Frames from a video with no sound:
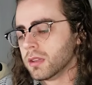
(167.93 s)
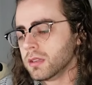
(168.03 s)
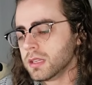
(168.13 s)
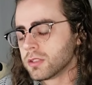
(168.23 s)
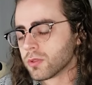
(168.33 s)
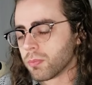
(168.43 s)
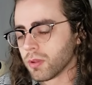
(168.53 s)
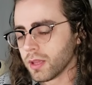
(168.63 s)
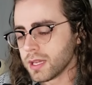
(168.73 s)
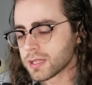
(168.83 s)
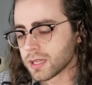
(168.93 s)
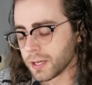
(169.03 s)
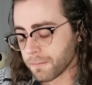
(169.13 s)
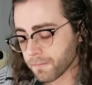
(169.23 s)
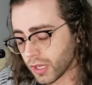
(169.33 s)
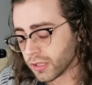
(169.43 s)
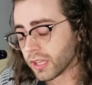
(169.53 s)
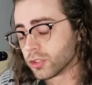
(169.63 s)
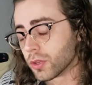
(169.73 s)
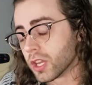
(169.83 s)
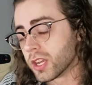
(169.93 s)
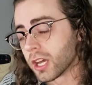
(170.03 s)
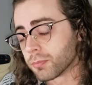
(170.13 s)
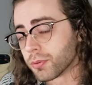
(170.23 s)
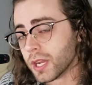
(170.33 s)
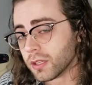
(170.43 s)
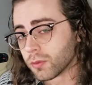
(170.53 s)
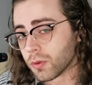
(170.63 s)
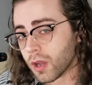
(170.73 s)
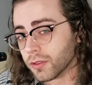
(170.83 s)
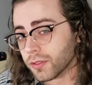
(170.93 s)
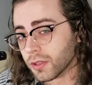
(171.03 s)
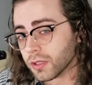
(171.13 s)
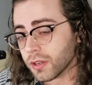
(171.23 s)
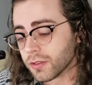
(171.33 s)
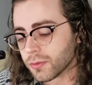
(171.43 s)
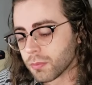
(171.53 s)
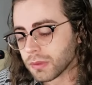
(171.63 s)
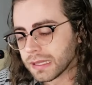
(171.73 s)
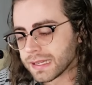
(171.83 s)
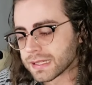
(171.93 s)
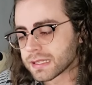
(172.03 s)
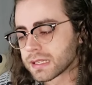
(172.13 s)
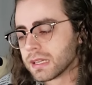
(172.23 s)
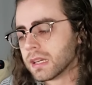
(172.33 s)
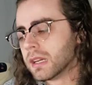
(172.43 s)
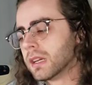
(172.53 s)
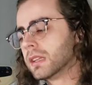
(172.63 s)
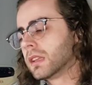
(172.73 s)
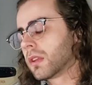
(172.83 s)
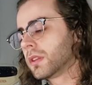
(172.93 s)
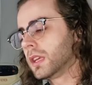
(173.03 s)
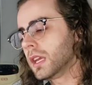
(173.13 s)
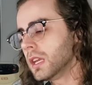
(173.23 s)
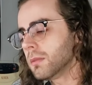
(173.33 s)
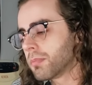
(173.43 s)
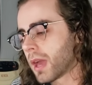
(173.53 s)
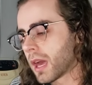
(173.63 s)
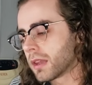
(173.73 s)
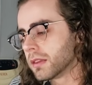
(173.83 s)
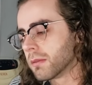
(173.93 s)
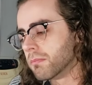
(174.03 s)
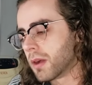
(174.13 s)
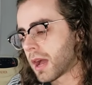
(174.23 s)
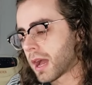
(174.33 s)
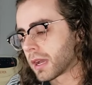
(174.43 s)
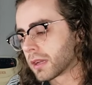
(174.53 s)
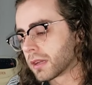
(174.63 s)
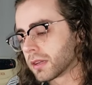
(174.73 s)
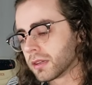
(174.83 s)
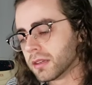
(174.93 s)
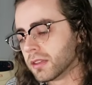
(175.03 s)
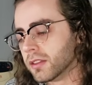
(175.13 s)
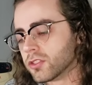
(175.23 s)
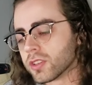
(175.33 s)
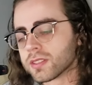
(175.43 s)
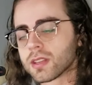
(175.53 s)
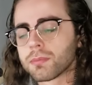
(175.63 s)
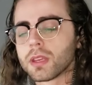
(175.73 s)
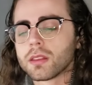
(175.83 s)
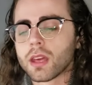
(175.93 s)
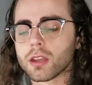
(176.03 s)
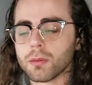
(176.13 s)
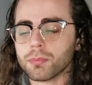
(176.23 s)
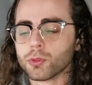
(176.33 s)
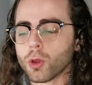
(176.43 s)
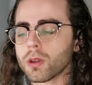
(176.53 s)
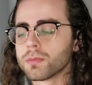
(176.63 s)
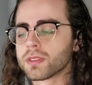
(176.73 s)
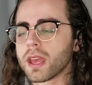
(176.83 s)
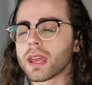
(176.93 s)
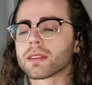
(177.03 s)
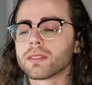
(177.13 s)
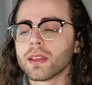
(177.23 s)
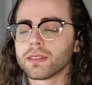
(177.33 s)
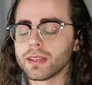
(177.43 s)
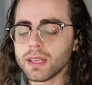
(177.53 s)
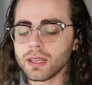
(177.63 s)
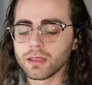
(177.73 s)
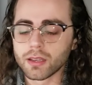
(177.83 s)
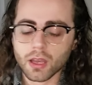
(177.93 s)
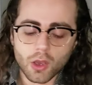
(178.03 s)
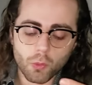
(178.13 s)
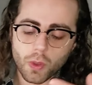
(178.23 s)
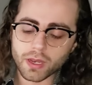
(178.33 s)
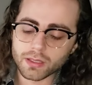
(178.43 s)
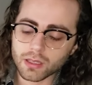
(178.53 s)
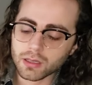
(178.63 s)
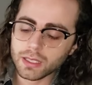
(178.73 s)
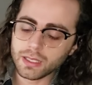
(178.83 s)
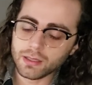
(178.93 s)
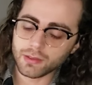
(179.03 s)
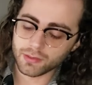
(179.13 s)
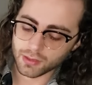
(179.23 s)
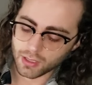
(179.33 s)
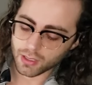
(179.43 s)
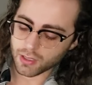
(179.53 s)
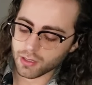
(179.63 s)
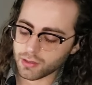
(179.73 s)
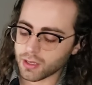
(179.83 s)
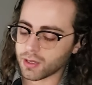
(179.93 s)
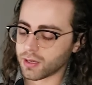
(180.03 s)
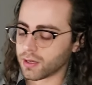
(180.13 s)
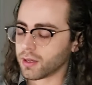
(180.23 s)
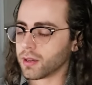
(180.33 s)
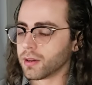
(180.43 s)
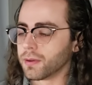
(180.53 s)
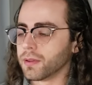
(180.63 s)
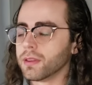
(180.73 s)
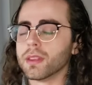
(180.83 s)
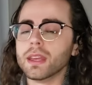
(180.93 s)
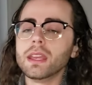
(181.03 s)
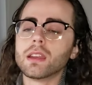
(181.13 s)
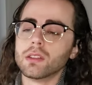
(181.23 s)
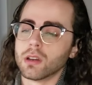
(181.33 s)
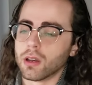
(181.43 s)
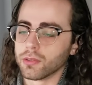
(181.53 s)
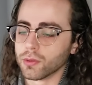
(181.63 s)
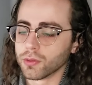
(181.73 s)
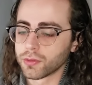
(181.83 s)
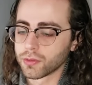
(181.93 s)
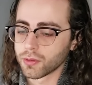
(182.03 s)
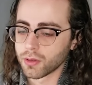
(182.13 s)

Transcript: needs replacing and that you cannot print until it is replaced. Now the ink pad in the back is just something that absorbs excess ink when it cleans the, the ink nozzles